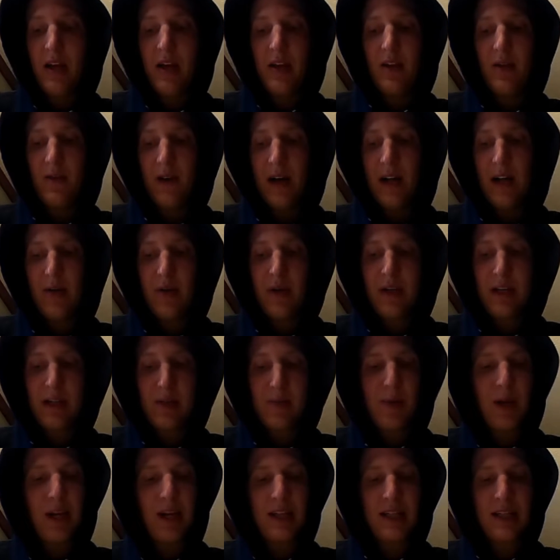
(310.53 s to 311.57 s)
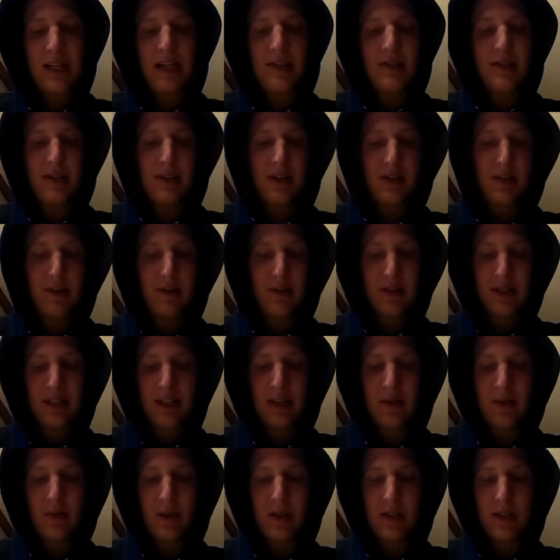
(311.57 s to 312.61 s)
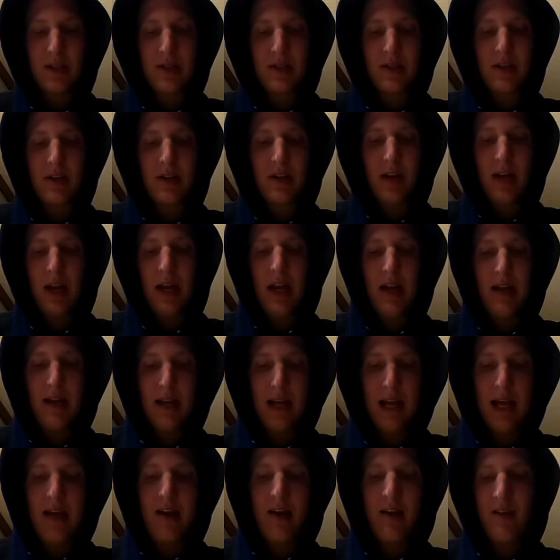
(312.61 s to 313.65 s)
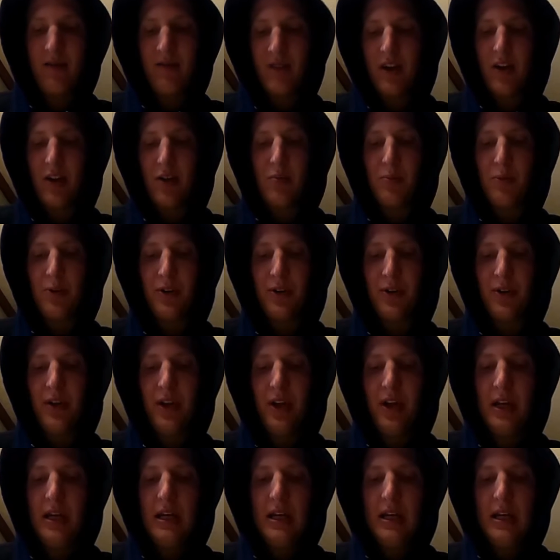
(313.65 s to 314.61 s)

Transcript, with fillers: The following is based on serial sequence and data available